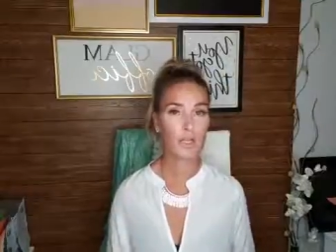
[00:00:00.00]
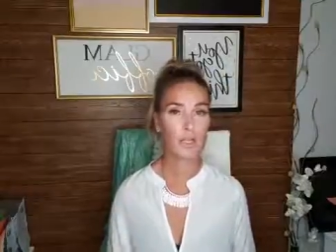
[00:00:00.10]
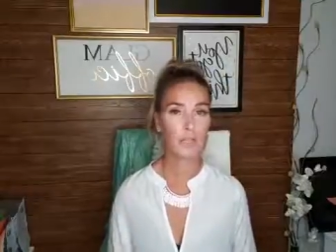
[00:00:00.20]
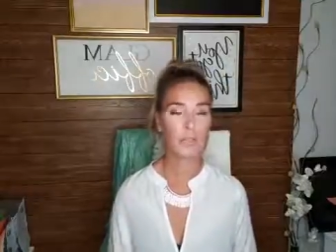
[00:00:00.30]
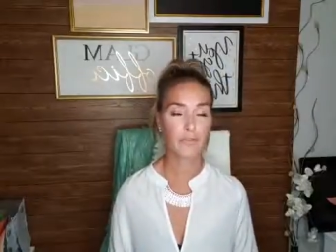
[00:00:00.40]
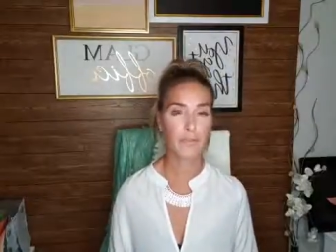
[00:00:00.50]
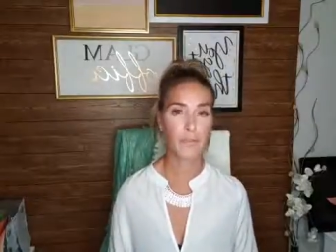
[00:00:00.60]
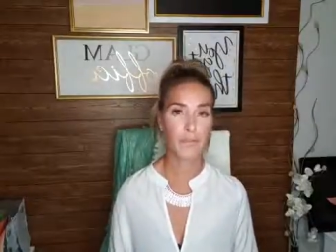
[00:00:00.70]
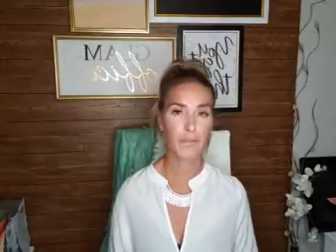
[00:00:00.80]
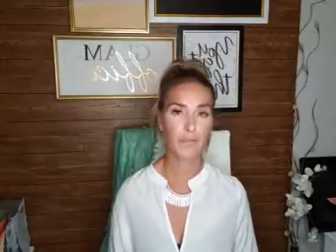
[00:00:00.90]
a different
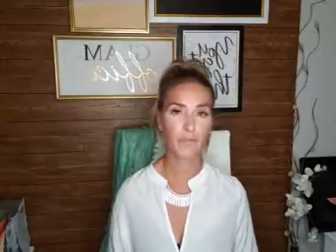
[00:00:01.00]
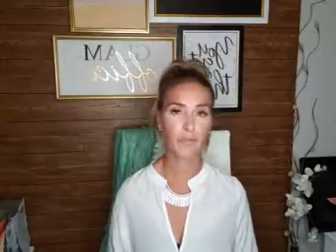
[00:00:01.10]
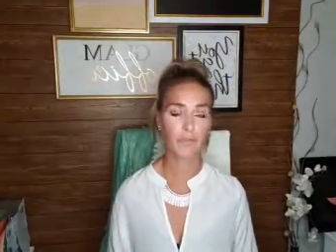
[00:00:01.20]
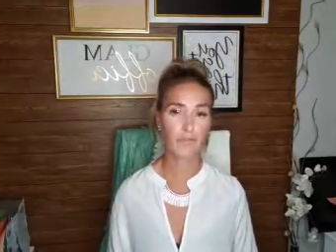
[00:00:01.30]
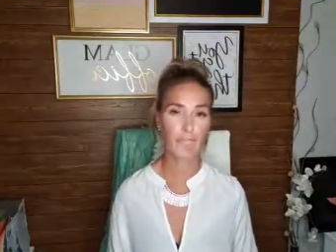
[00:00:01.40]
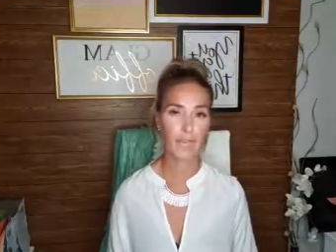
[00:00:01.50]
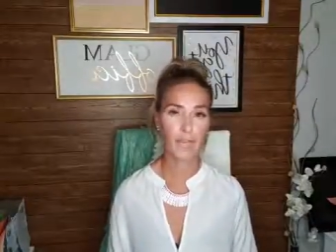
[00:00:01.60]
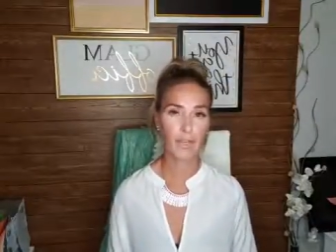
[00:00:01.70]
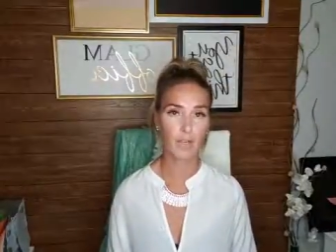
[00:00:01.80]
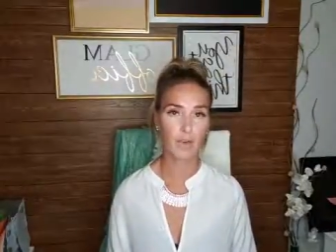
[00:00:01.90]
way of saying
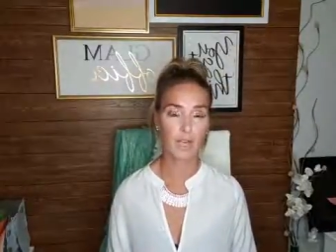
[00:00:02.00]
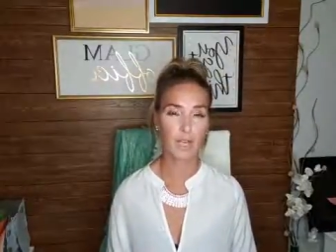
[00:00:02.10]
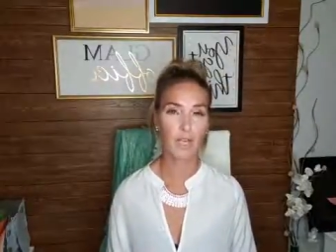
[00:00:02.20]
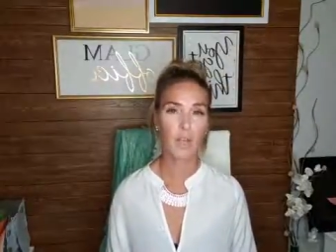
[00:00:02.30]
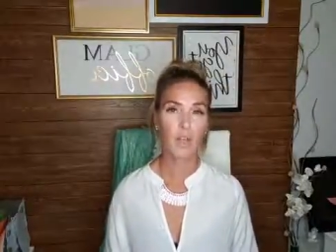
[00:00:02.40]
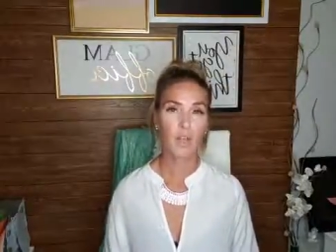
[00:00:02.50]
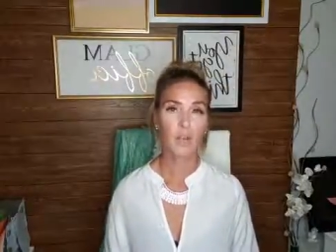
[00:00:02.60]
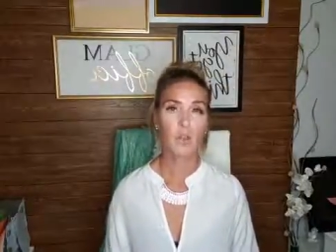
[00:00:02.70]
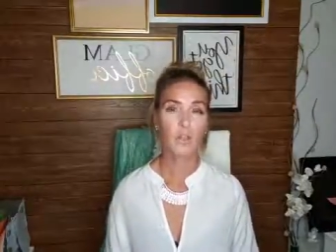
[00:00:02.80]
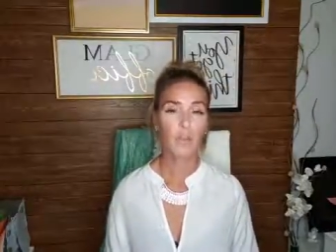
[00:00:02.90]
it, okay?
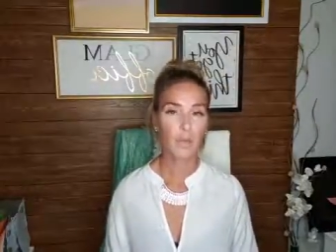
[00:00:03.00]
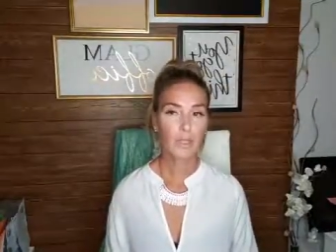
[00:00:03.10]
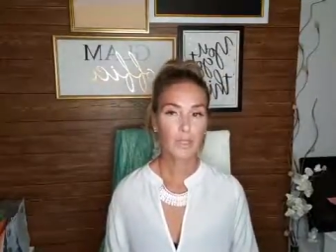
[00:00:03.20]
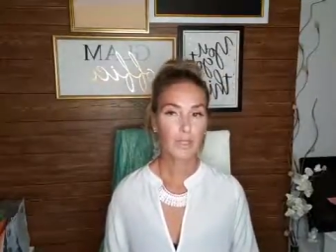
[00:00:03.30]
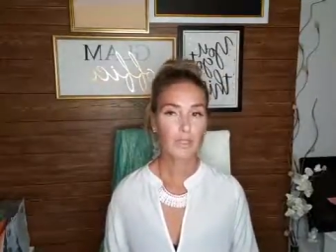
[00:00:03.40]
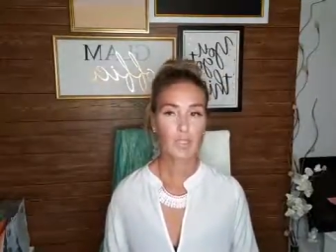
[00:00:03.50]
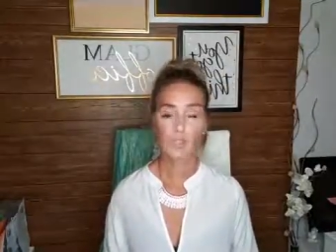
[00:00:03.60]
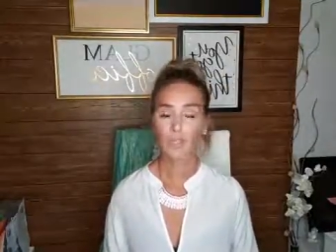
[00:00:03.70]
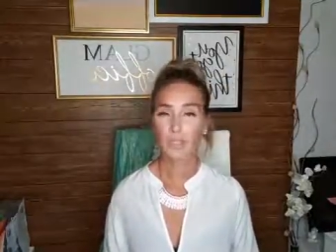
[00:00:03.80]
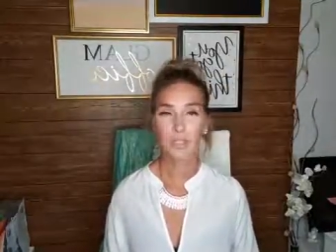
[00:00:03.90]
When you're going live, it's
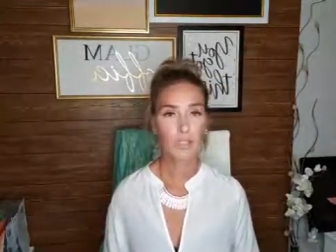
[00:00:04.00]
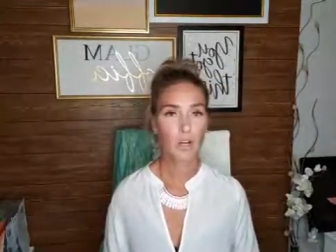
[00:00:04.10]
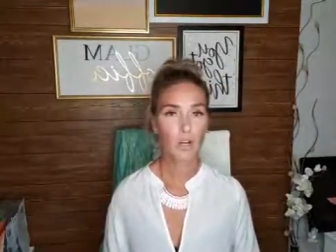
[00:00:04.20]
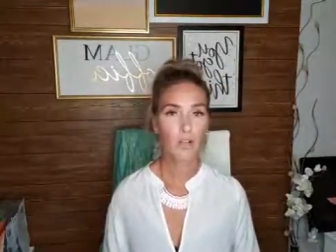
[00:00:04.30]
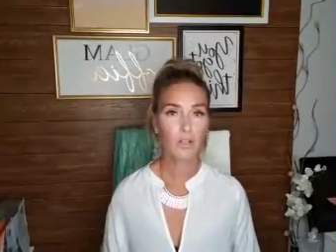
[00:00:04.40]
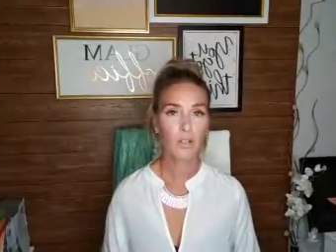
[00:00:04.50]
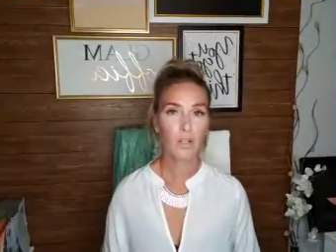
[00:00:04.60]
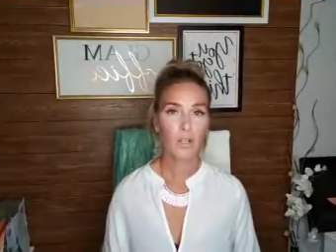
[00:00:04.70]
really hard.